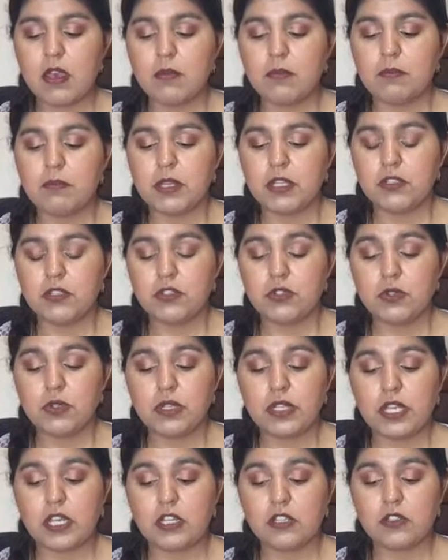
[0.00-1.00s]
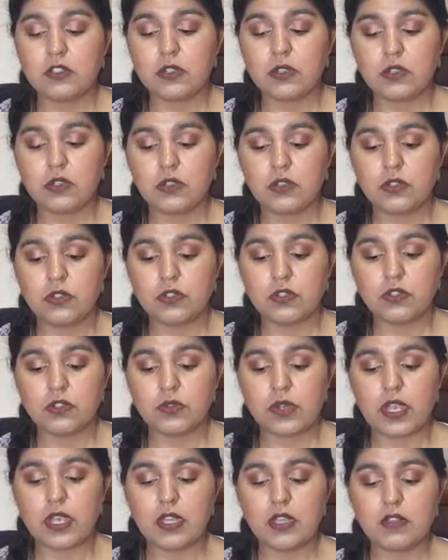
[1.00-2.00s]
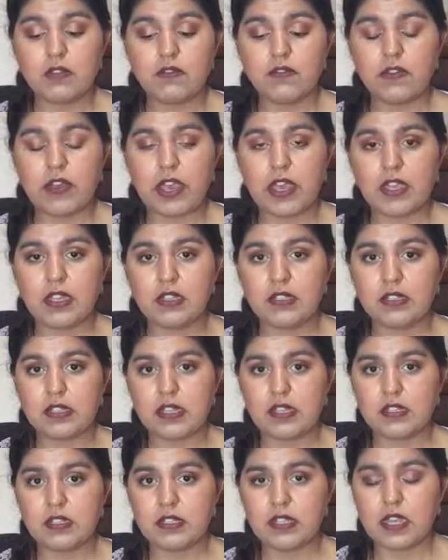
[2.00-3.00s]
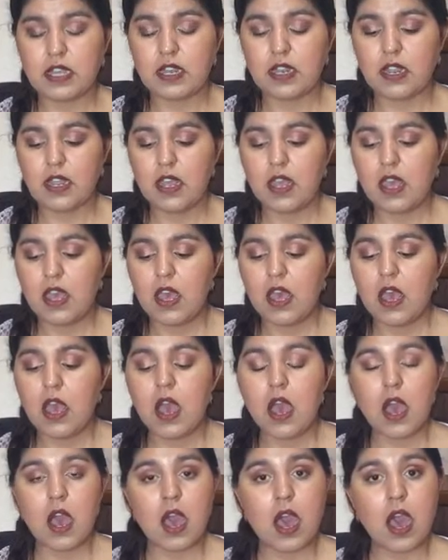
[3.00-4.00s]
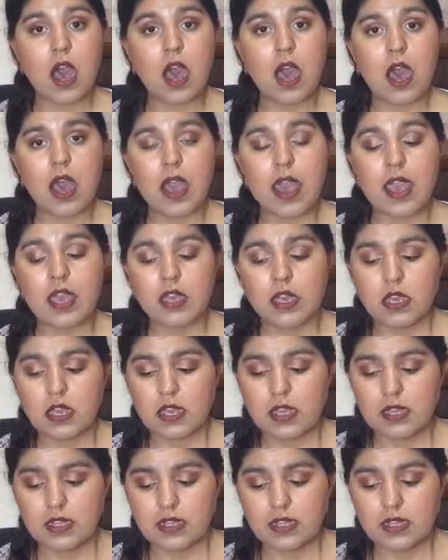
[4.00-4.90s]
Mr. Lynx looked her straight in the face and said, I.